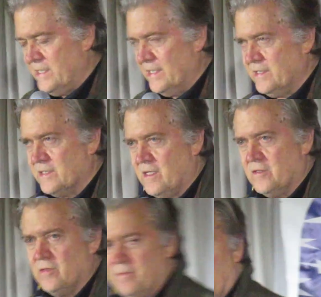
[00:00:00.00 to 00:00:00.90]
to take this
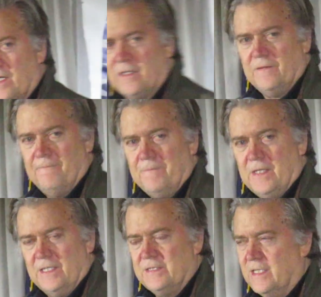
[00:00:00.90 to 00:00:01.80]
country back,
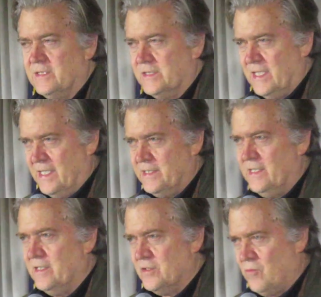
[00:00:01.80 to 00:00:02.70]
it's not just
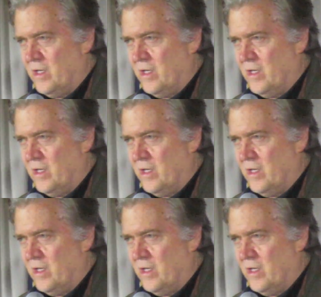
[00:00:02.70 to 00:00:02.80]
18 and